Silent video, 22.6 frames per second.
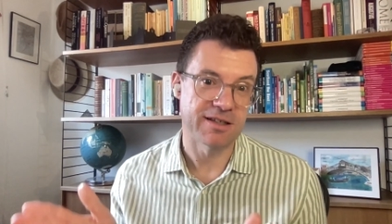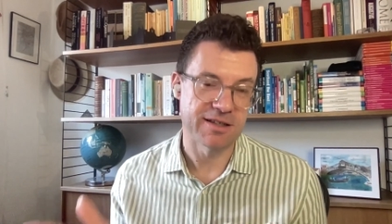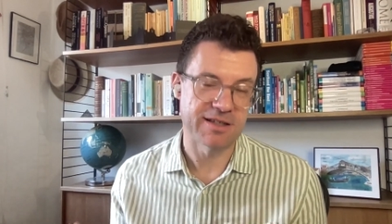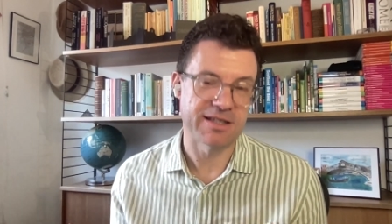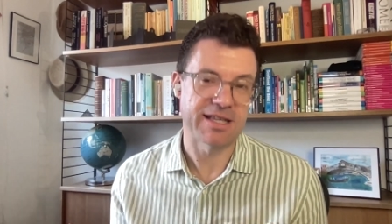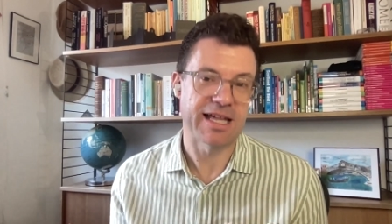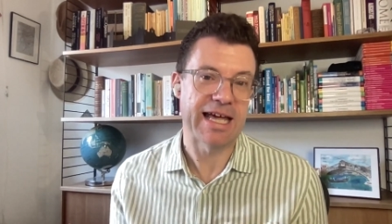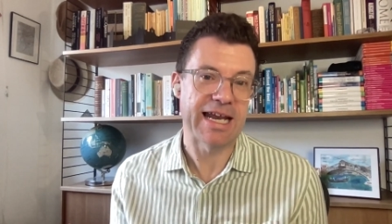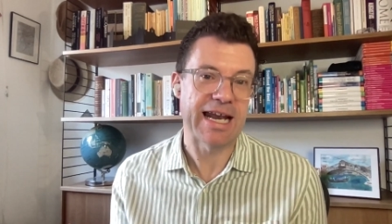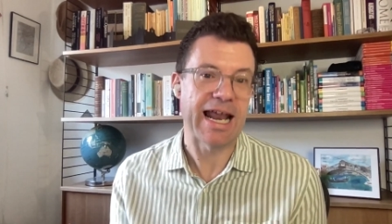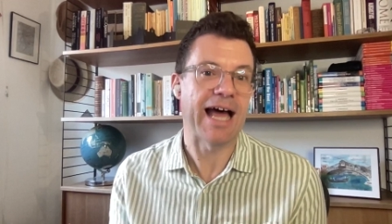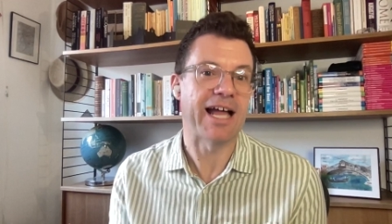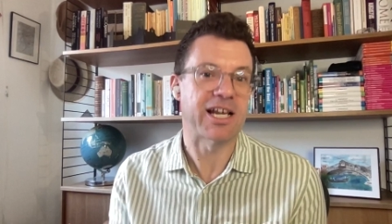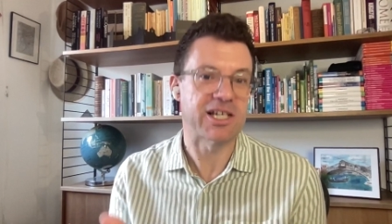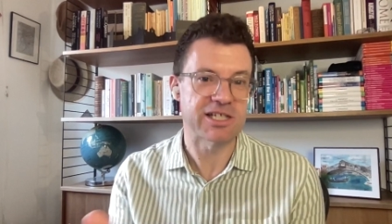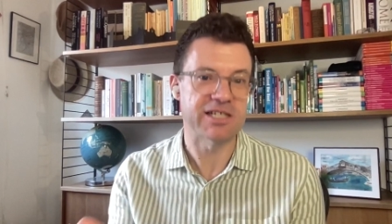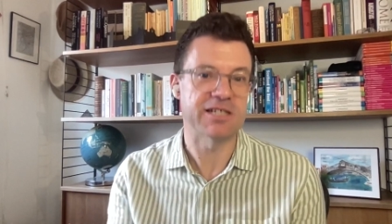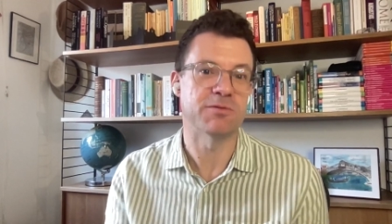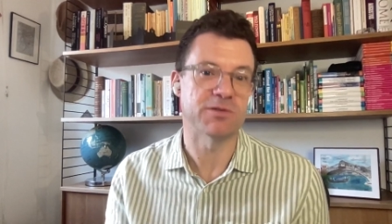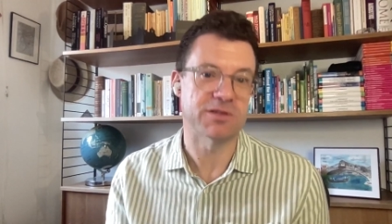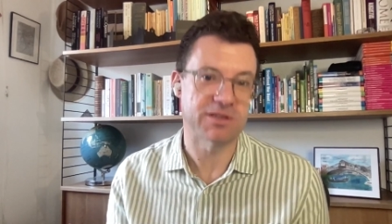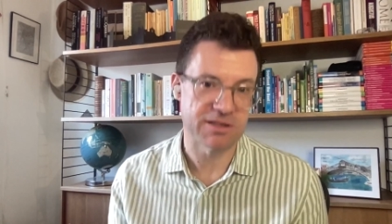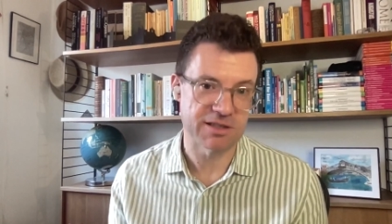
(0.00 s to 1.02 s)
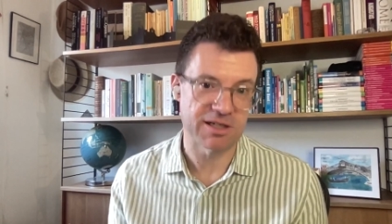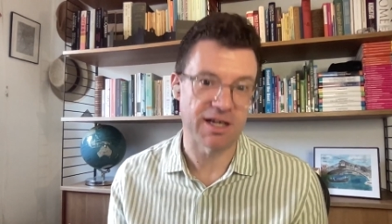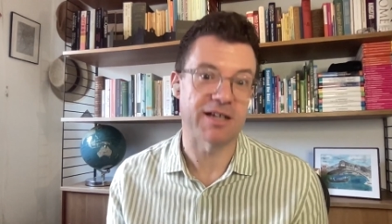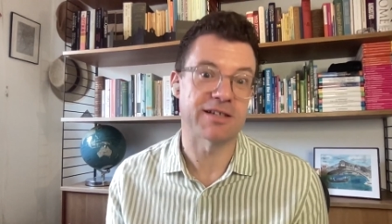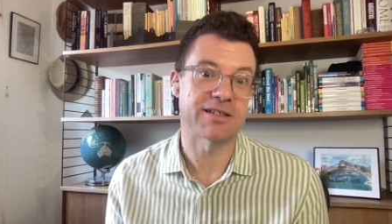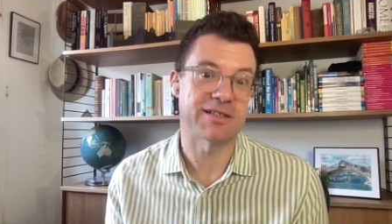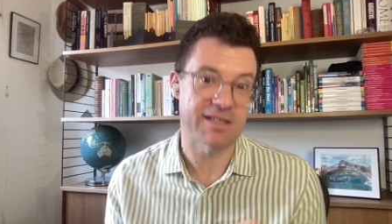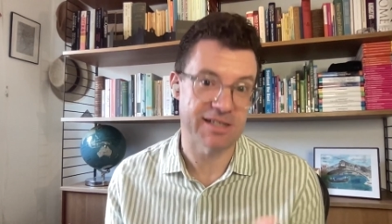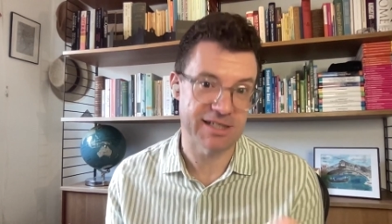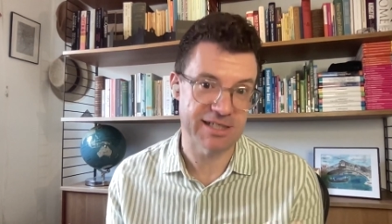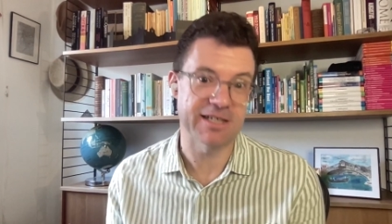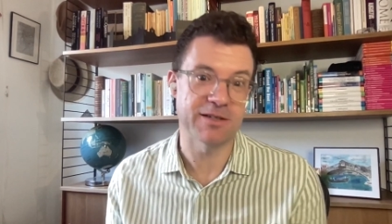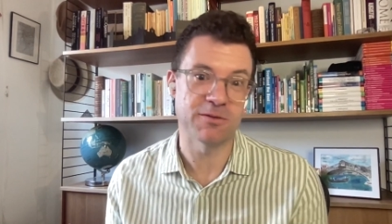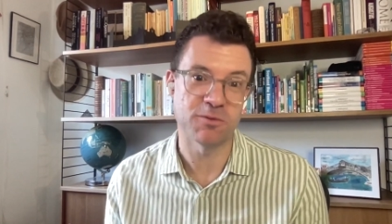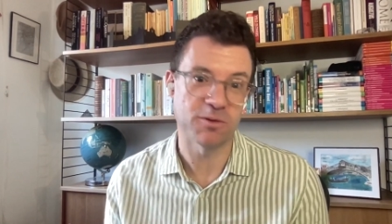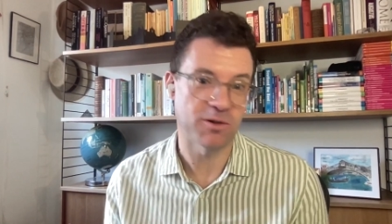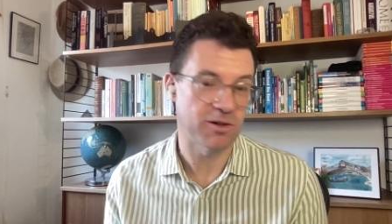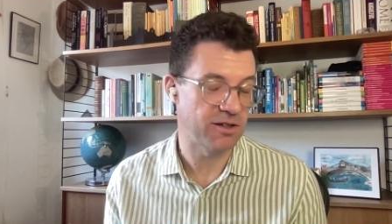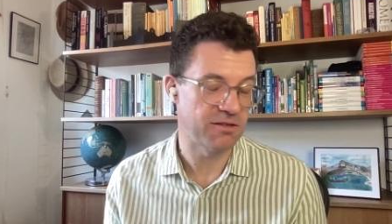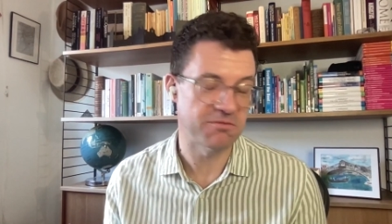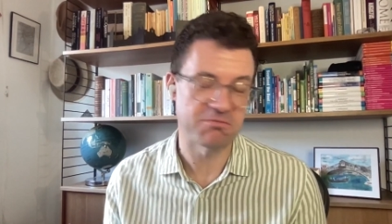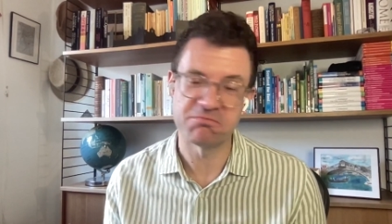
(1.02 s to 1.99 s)
then actually we'll start to see
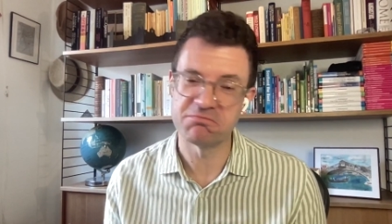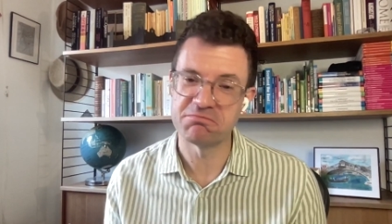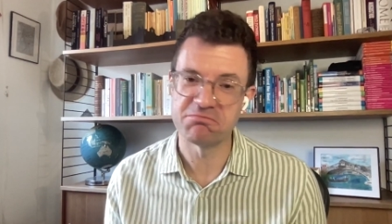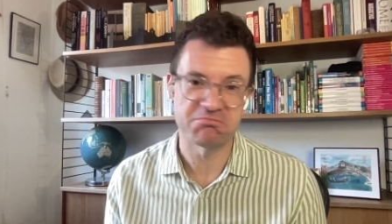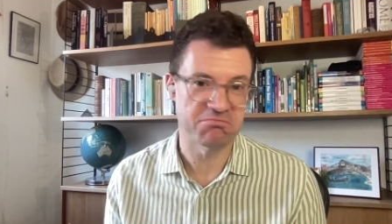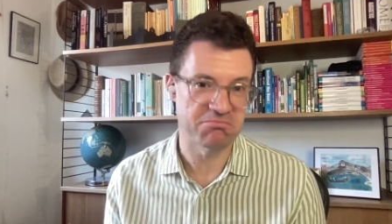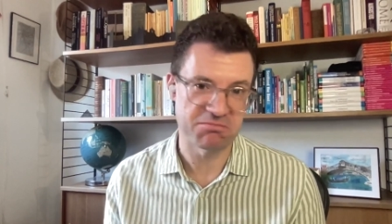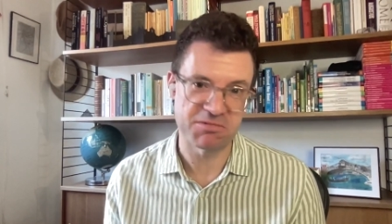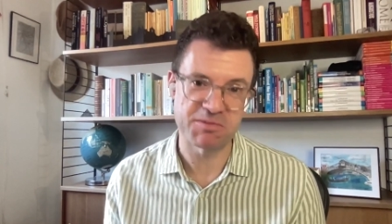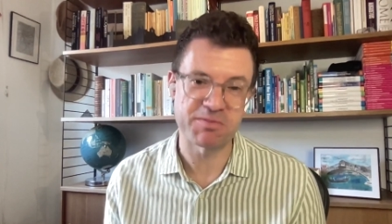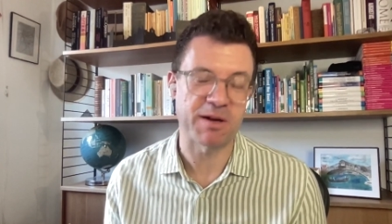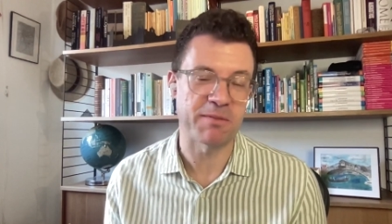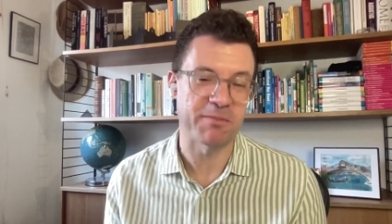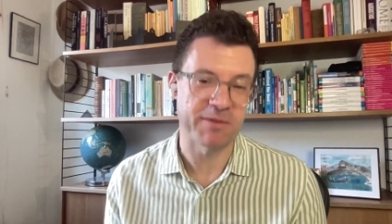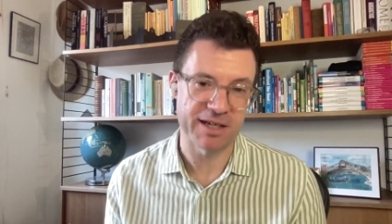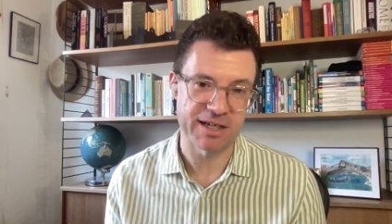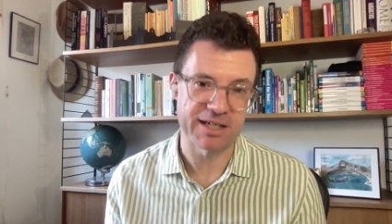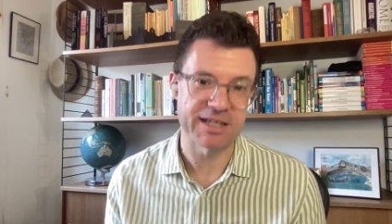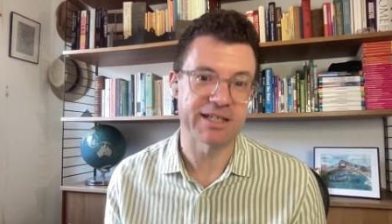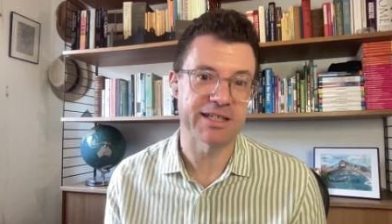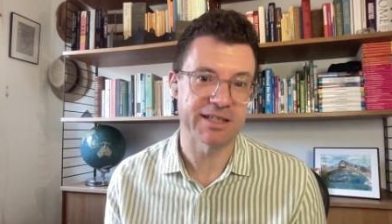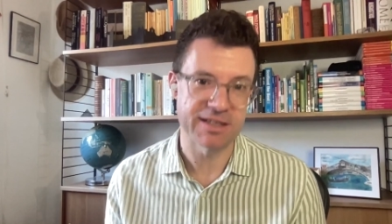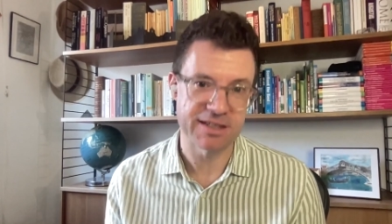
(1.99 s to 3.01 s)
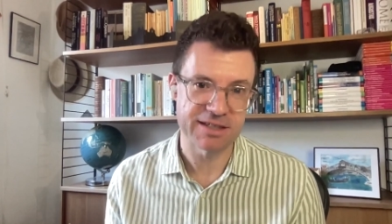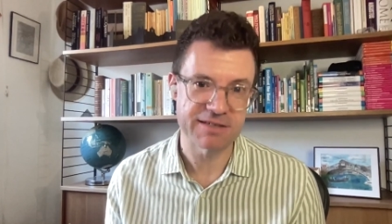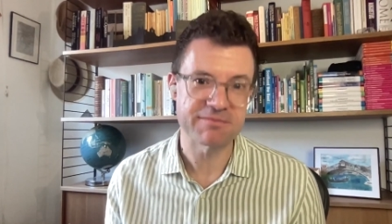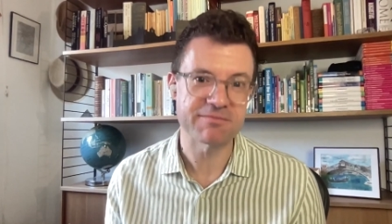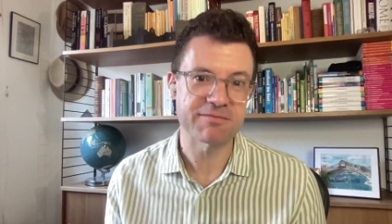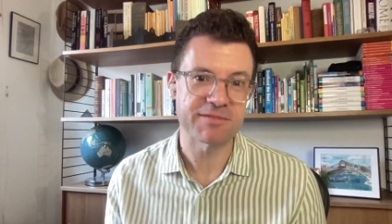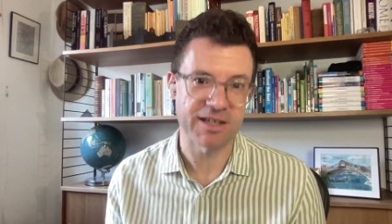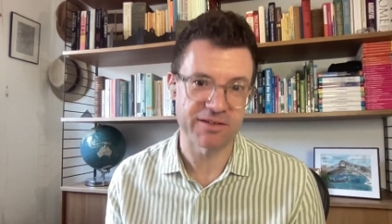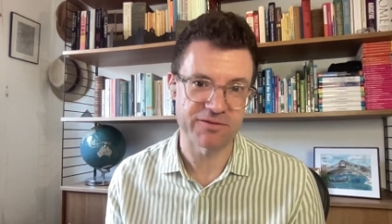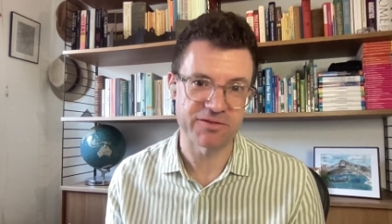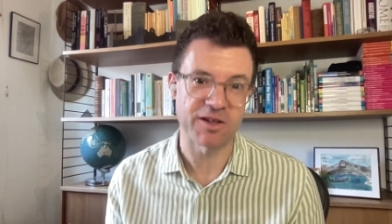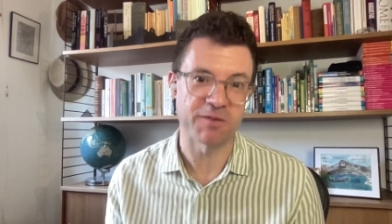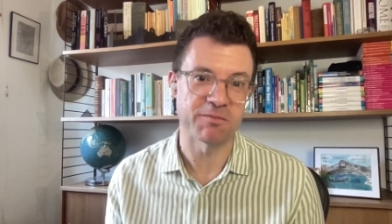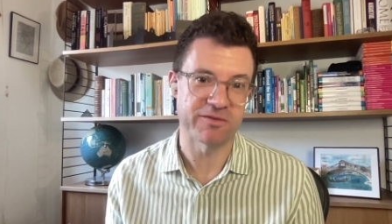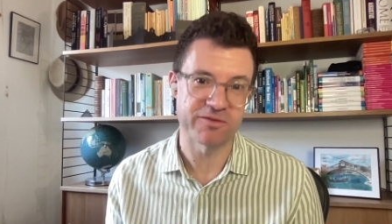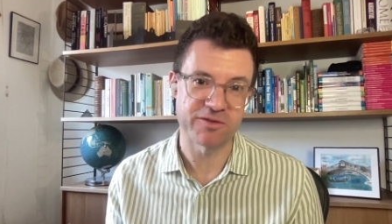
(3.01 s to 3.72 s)
what the Premier League have done with